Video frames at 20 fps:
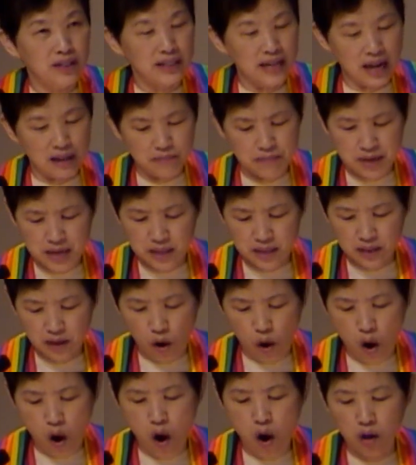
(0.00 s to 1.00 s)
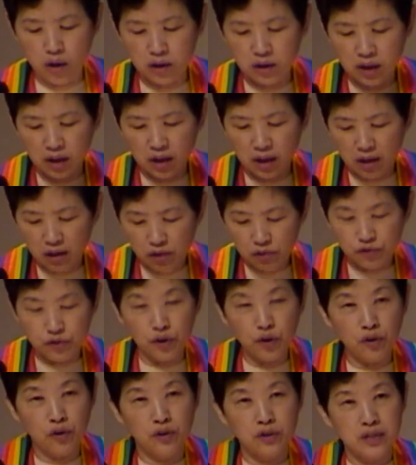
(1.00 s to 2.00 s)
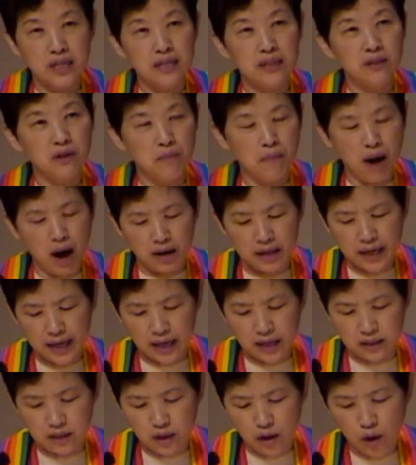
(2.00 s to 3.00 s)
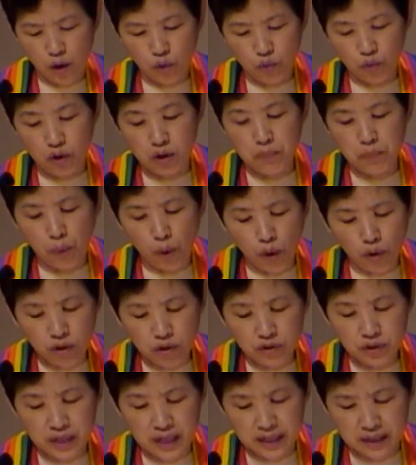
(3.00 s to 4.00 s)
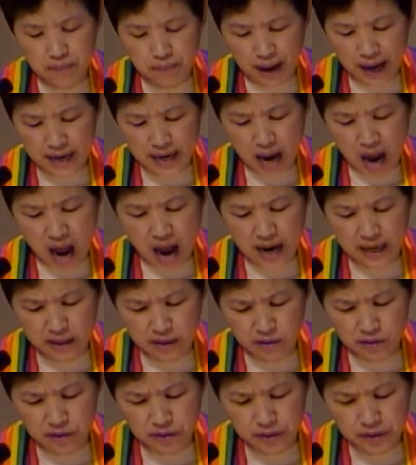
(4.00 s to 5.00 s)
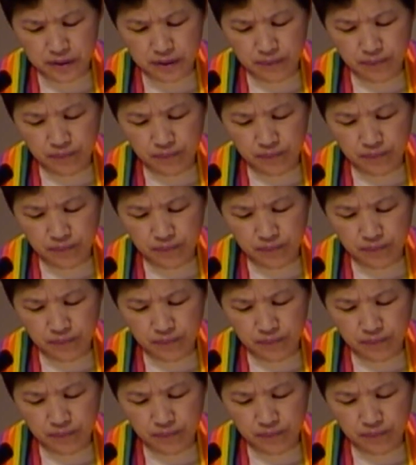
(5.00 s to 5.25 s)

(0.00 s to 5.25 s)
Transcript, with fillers: That means all food in the market were polluted by idols.